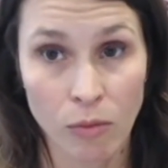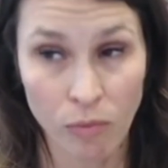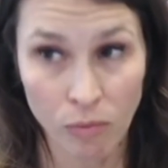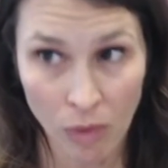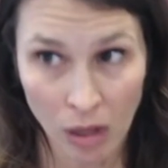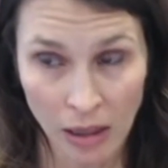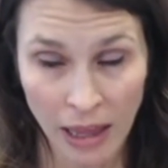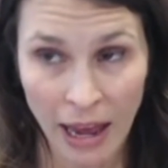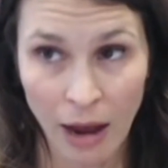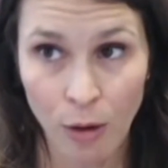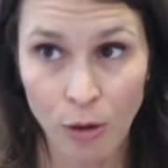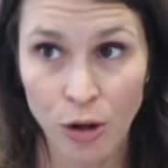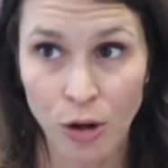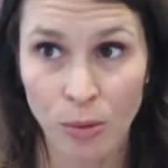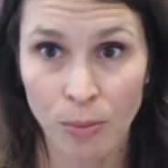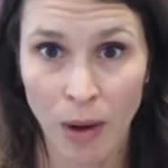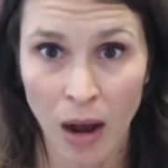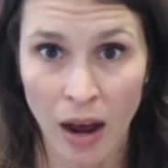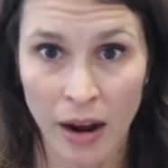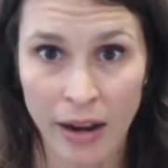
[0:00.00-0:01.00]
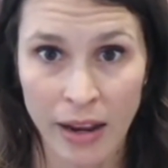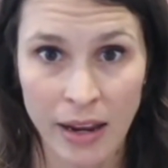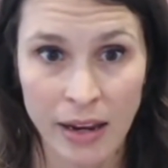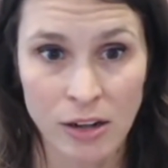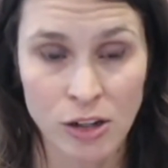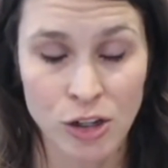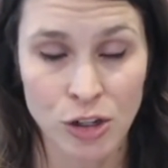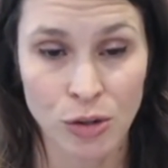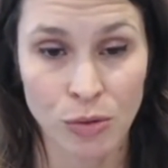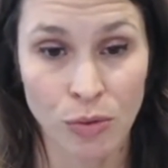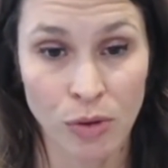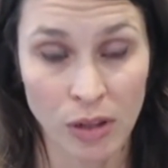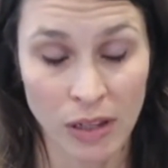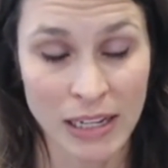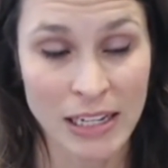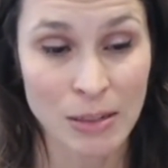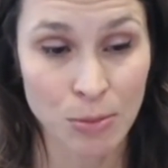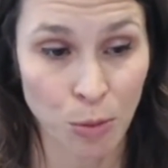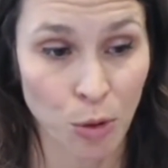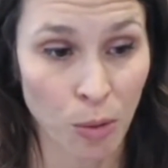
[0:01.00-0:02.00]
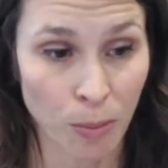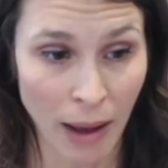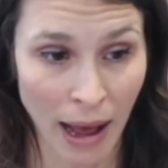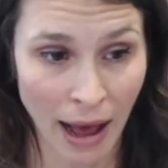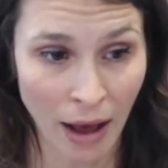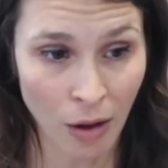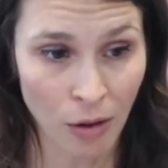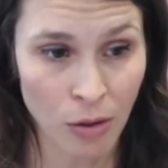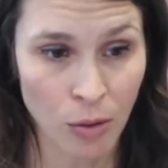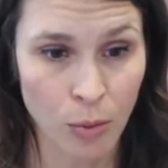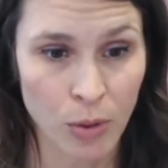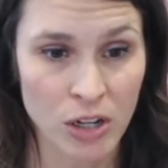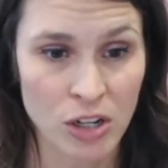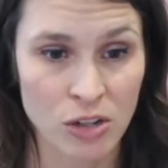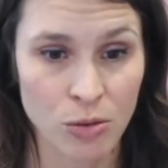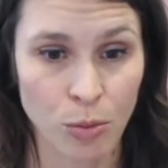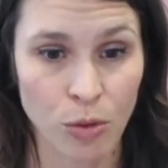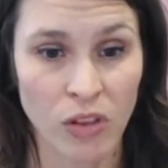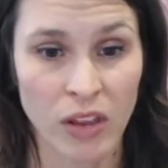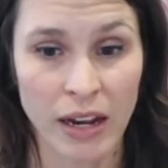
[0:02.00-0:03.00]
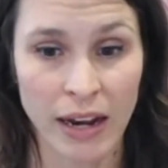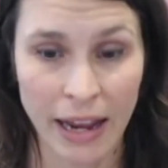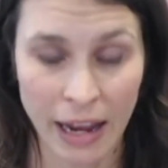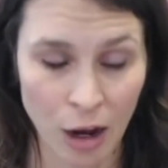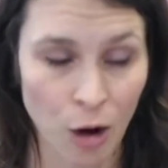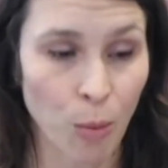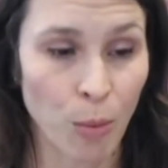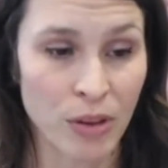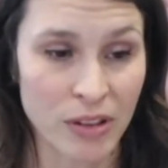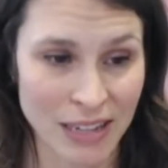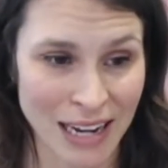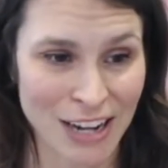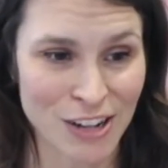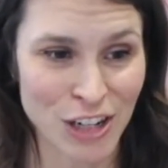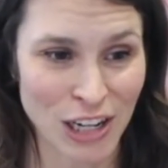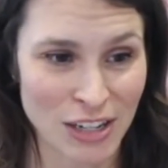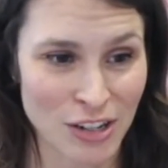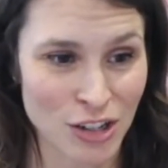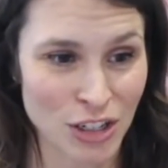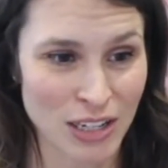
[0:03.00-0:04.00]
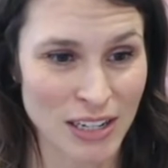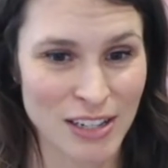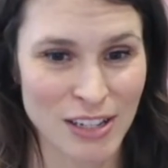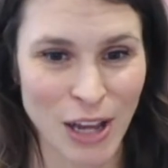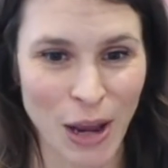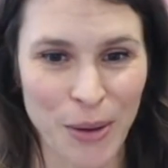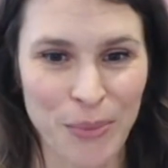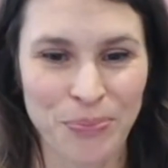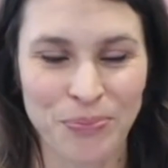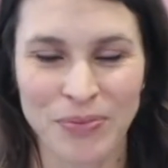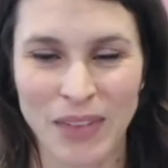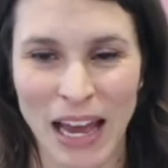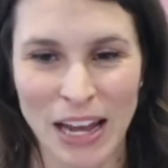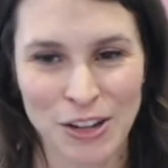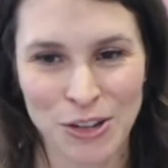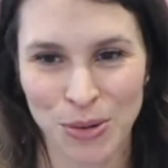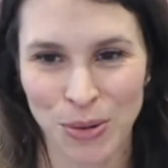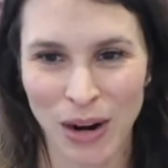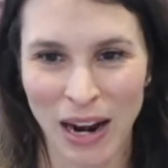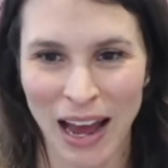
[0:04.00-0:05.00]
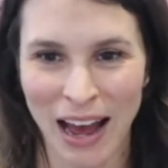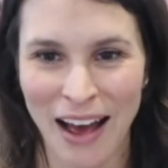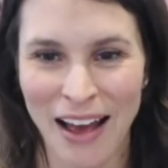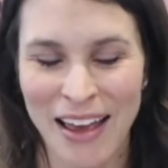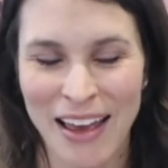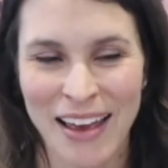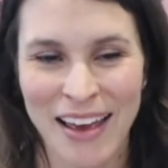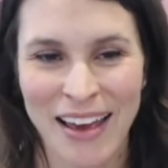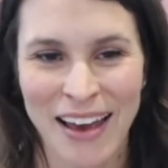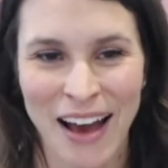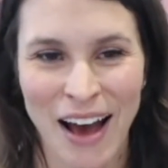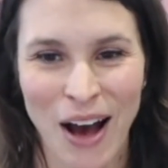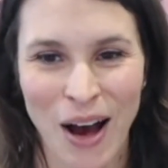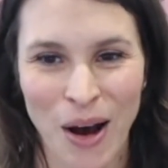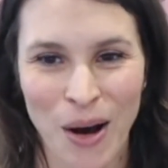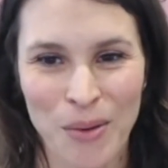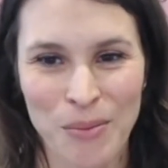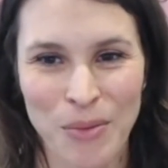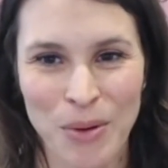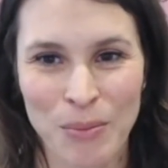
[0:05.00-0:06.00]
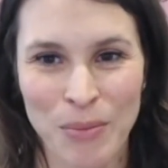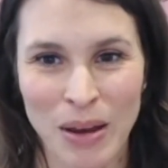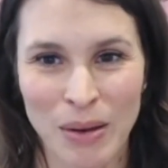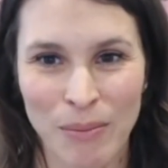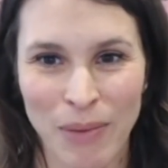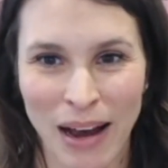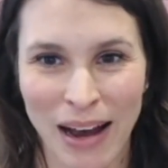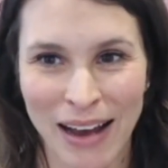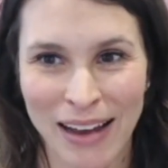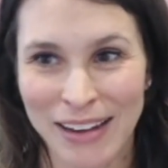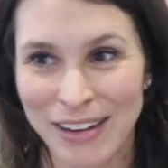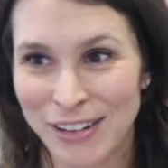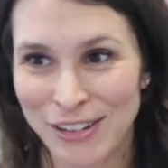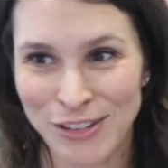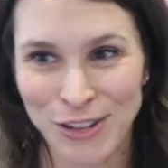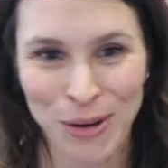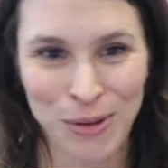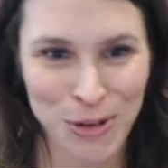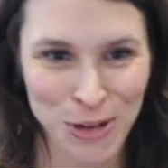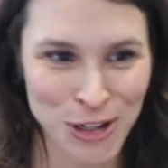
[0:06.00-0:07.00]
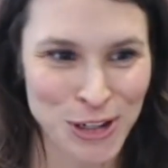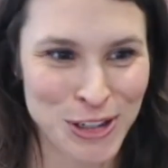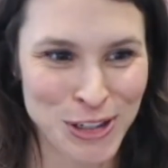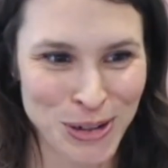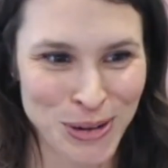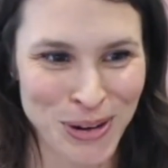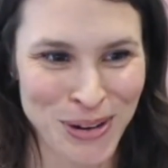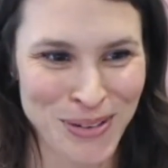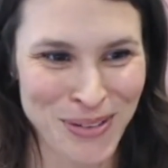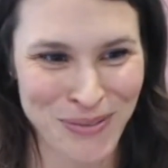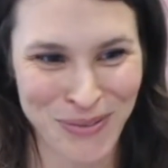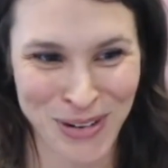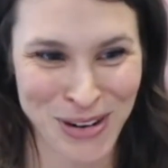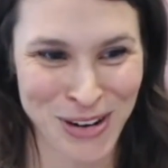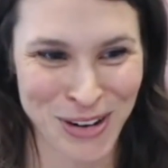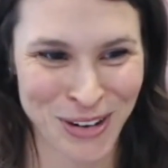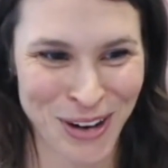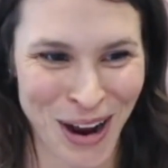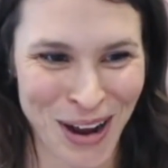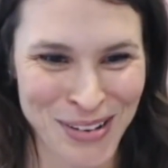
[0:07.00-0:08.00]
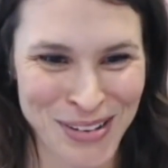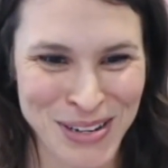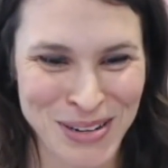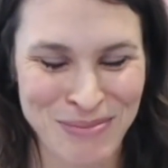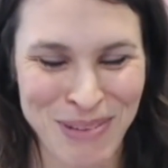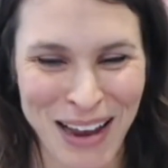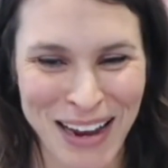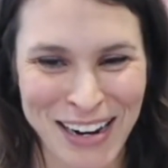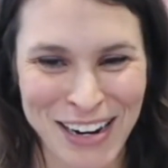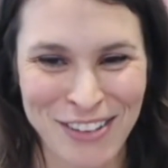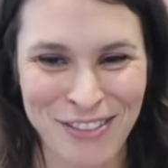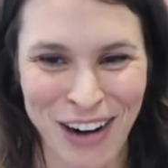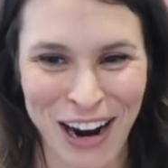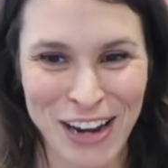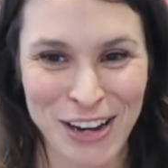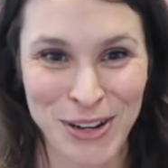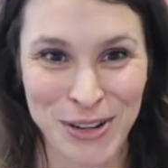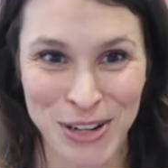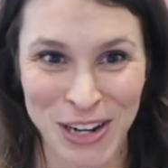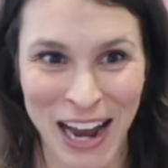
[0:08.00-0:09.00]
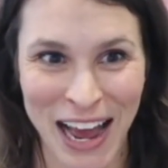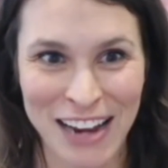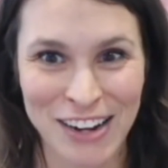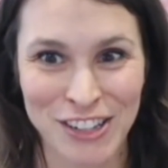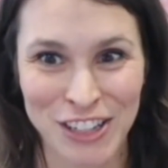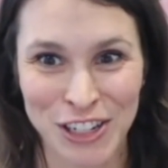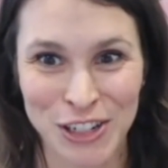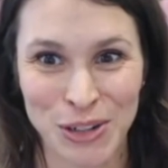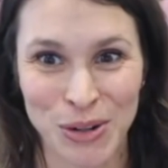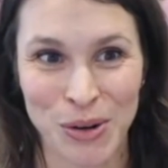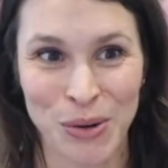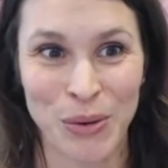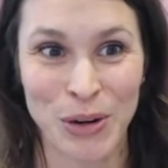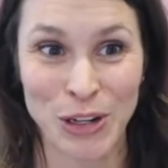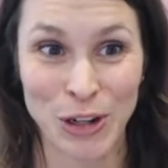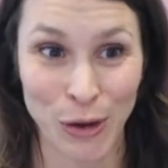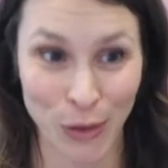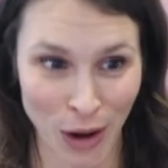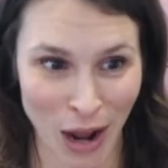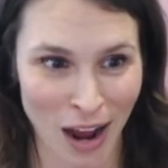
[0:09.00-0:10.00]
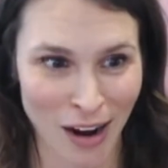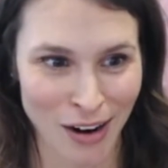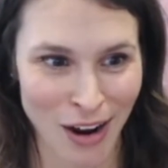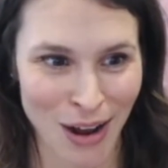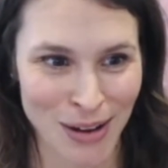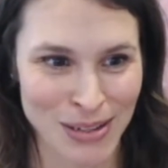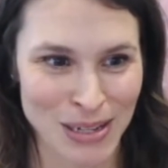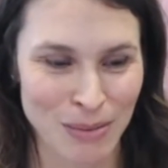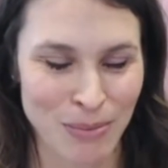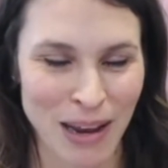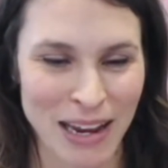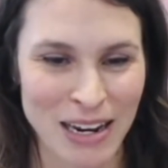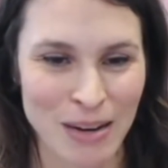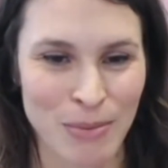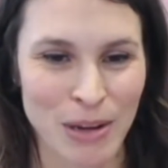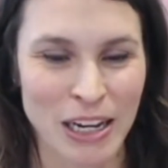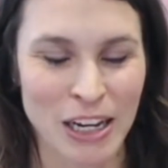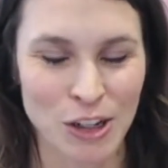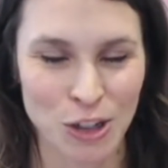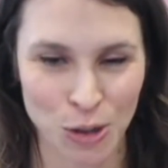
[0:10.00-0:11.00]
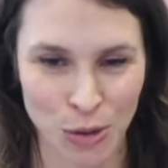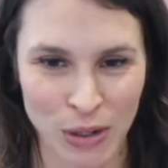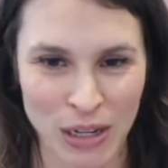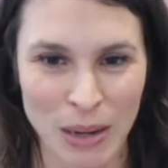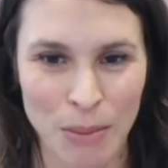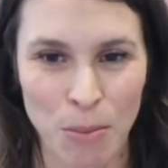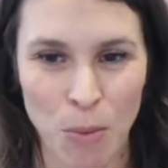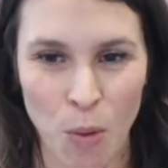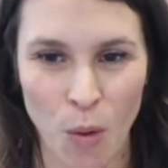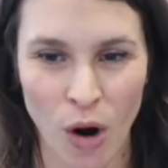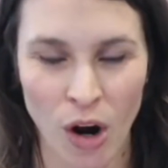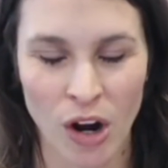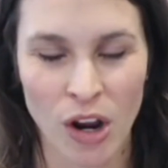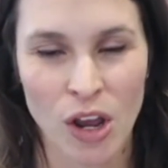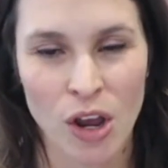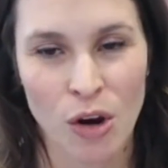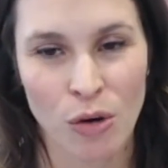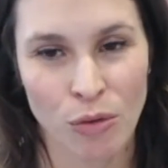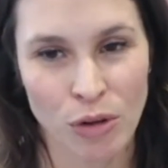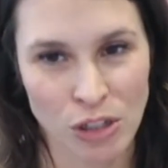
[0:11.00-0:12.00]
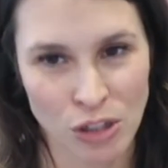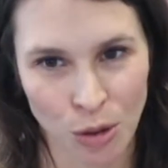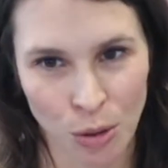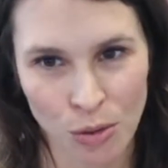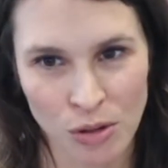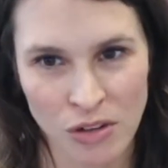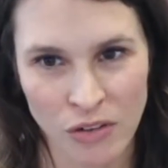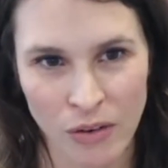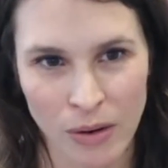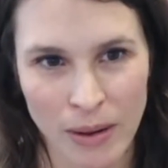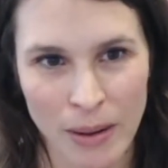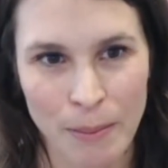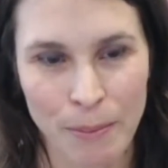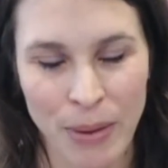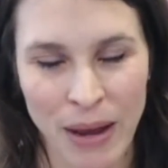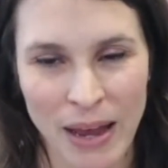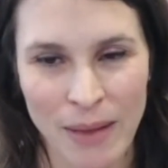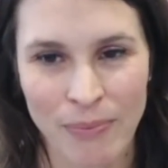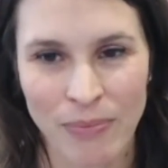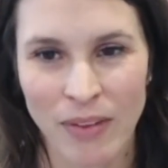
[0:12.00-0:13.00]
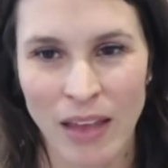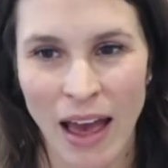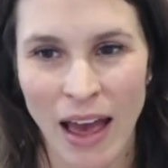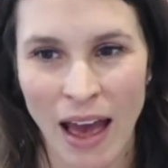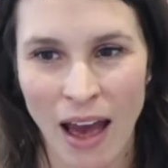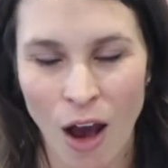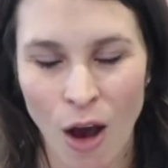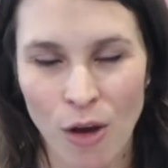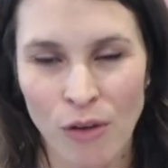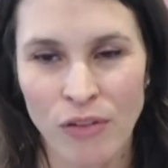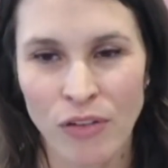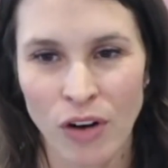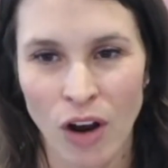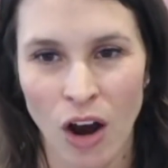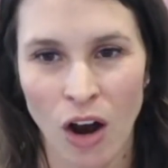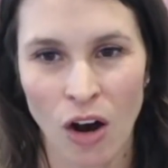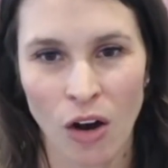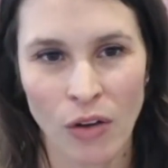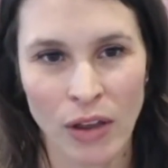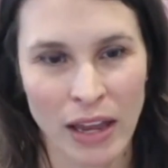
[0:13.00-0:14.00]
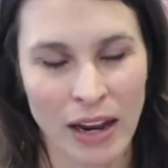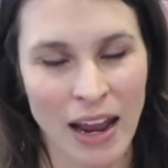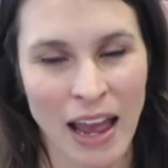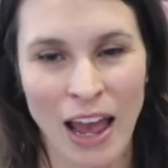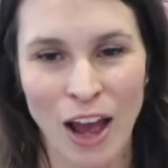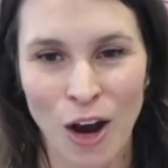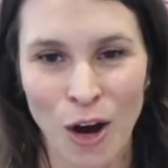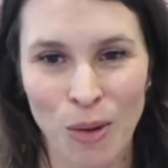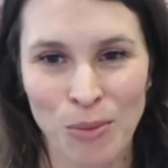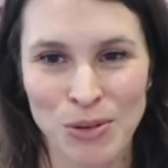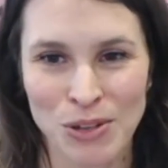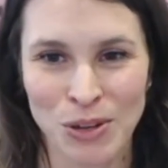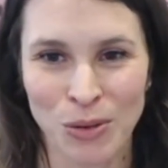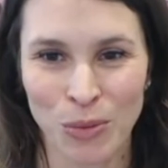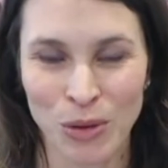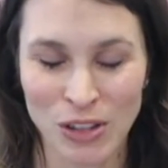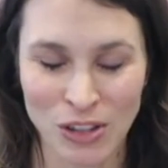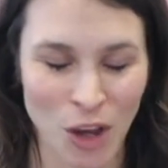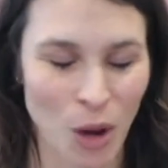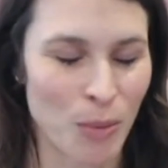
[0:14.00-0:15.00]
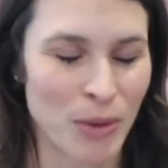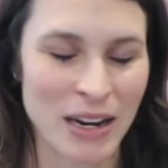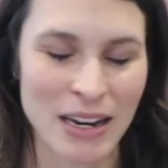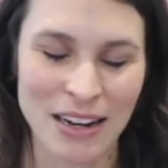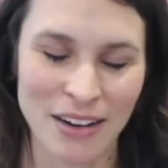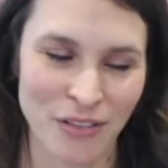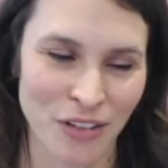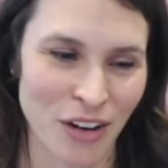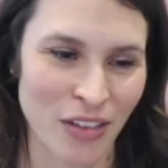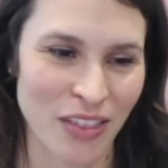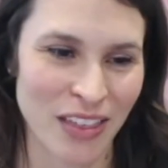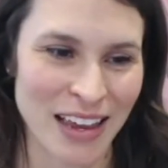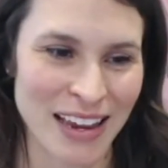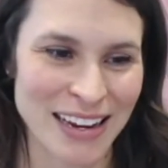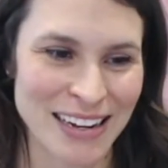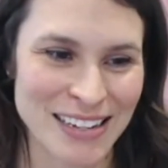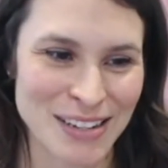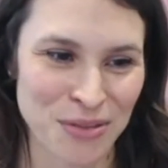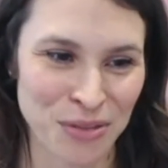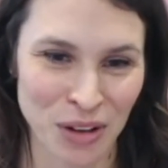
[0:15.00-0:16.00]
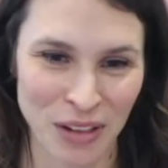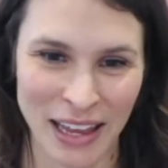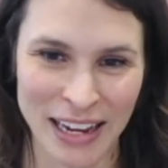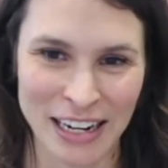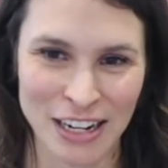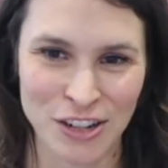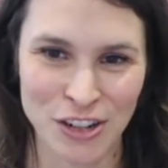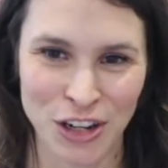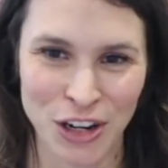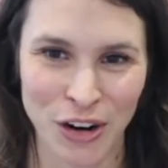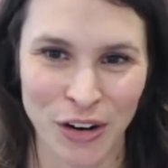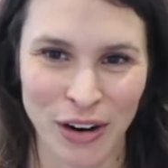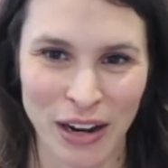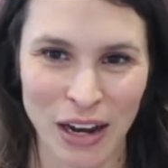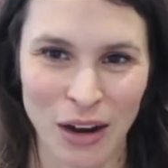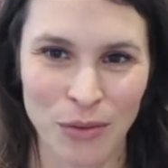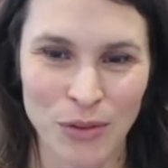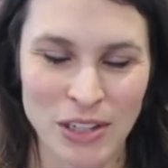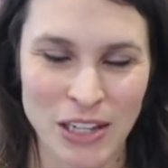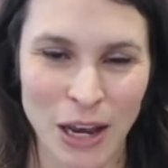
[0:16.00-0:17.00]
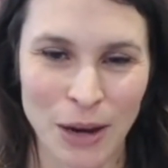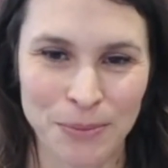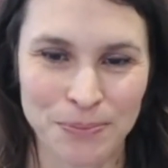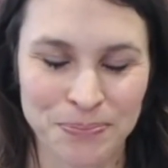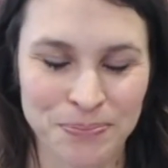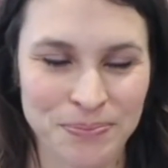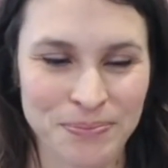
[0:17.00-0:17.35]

allow your body to release more bile, which will then help with digestion. So that's what I meant by don't just do it when you're constipated, right? You should actually do it when you're not constipated because you'll get more results from it. But overall, it helps with so many different things related to your health. So